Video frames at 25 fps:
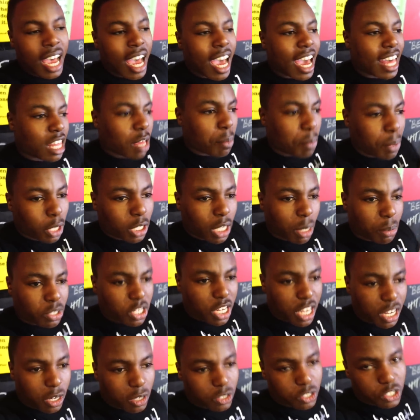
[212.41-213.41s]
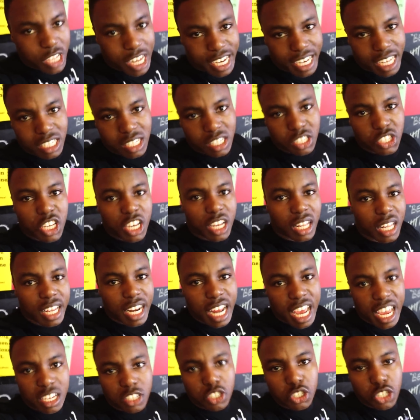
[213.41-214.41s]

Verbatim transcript: and then build up singles until I get to the single at eight.